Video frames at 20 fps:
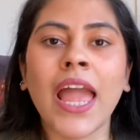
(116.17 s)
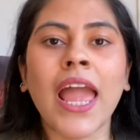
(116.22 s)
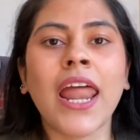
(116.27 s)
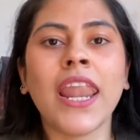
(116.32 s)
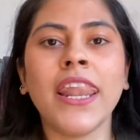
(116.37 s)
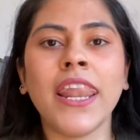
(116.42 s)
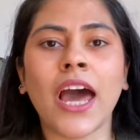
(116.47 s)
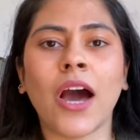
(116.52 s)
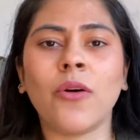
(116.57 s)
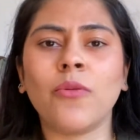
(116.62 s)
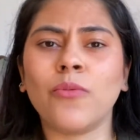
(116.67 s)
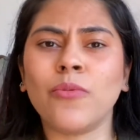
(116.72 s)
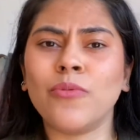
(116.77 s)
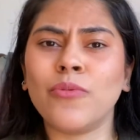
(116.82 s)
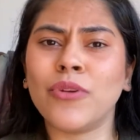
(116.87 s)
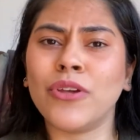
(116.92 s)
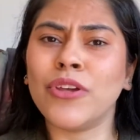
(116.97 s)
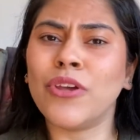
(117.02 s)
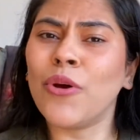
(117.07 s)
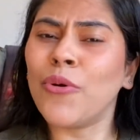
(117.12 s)
Now,
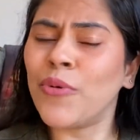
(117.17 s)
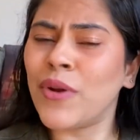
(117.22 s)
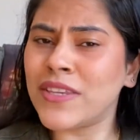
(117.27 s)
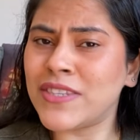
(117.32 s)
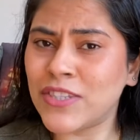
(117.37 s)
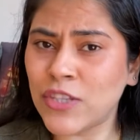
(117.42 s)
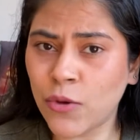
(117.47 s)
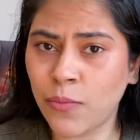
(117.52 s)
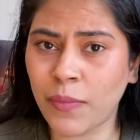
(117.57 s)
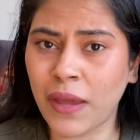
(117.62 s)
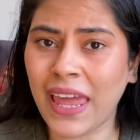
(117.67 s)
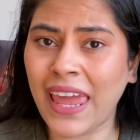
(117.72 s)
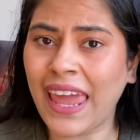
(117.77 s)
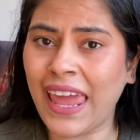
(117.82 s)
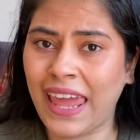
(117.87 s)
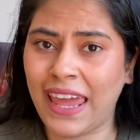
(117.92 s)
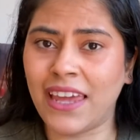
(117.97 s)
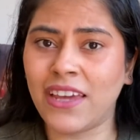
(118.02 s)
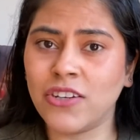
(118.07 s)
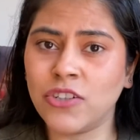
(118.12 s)
your resume
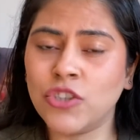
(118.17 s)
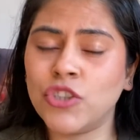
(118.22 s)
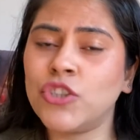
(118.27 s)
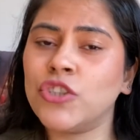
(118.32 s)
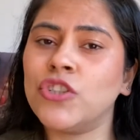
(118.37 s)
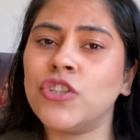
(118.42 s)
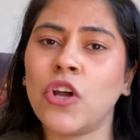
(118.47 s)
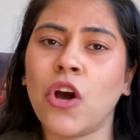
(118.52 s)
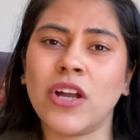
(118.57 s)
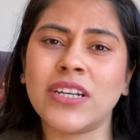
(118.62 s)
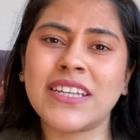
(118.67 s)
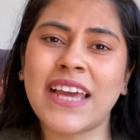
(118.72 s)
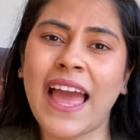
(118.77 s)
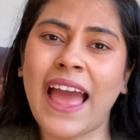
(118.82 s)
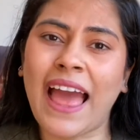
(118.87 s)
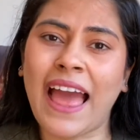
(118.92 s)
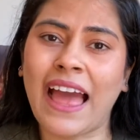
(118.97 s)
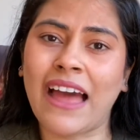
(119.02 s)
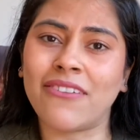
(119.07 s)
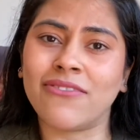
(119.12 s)
A should not
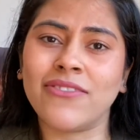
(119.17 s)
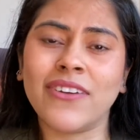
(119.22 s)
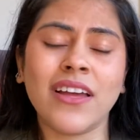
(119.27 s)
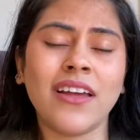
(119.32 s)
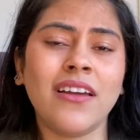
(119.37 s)
have